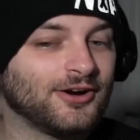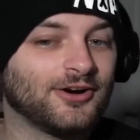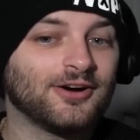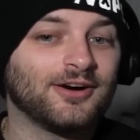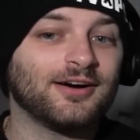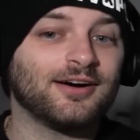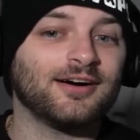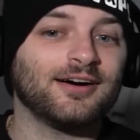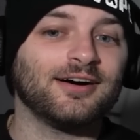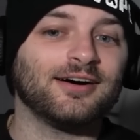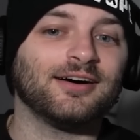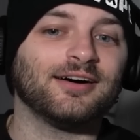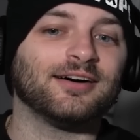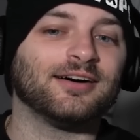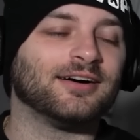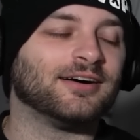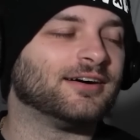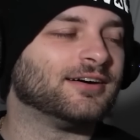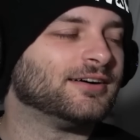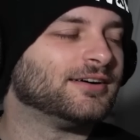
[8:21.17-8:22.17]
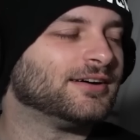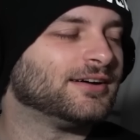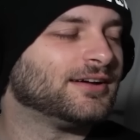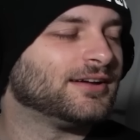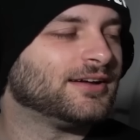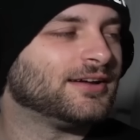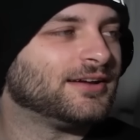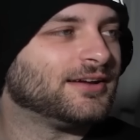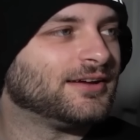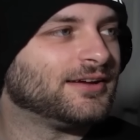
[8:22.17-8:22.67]

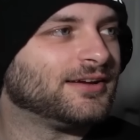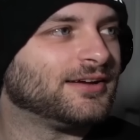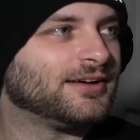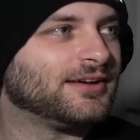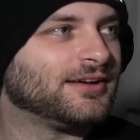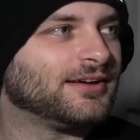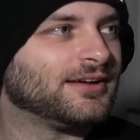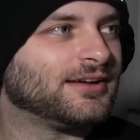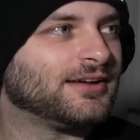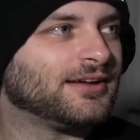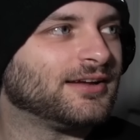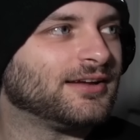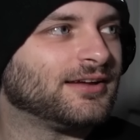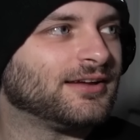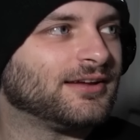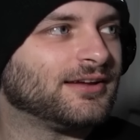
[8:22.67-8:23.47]
(silent)